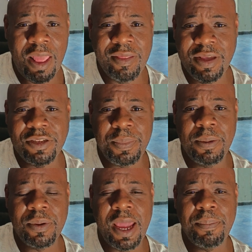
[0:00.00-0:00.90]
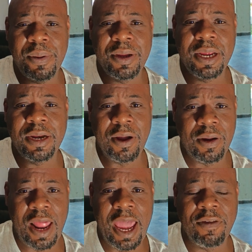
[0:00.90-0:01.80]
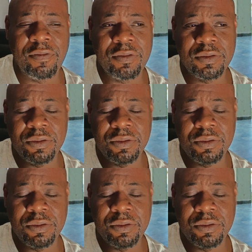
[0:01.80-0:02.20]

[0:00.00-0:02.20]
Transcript: these are people that put in their life